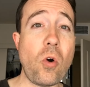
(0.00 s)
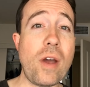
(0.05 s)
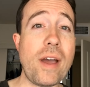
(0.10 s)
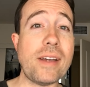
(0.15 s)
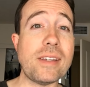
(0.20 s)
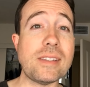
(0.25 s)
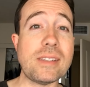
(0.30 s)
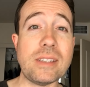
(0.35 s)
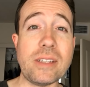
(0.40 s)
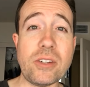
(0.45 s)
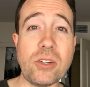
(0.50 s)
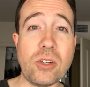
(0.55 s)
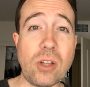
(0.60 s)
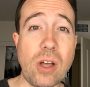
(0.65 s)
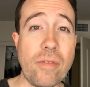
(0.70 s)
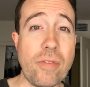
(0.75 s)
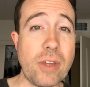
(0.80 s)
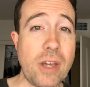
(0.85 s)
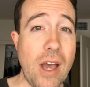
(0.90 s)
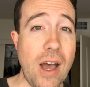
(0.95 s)
as little
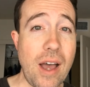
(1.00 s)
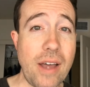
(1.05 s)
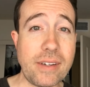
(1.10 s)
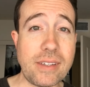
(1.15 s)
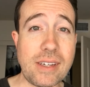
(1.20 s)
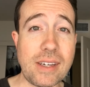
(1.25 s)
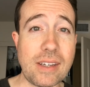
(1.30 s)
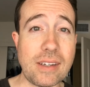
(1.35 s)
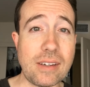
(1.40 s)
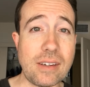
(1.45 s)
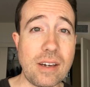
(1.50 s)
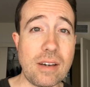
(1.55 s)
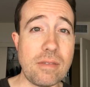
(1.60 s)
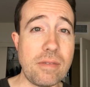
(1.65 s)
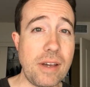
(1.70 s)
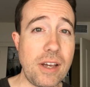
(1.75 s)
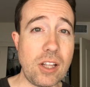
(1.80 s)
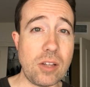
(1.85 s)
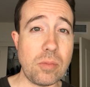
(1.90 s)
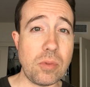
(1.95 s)
of the content
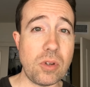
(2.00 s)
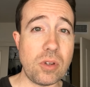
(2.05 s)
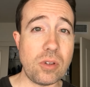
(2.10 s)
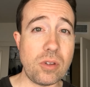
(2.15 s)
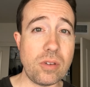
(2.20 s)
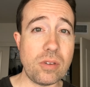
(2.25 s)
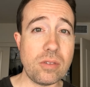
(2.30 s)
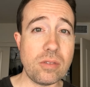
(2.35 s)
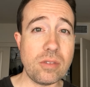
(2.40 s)
available